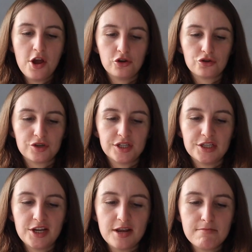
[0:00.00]

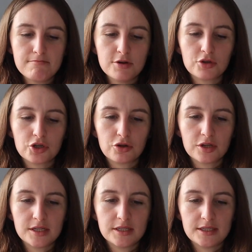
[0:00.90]
Interesting. Milk
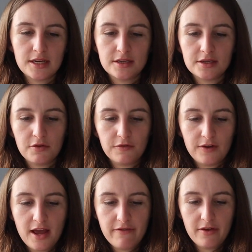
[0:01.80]
chocolate and sea salt
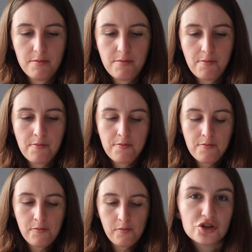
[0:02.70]
flavored.
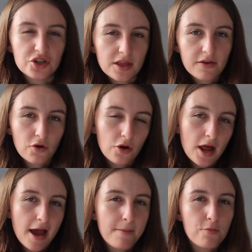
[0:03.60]
Usually they've got
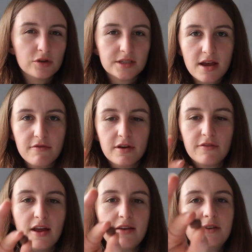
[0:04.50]
like more savory
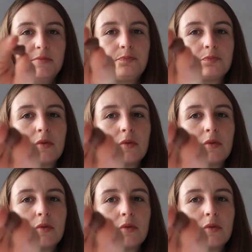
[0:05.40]
flavored.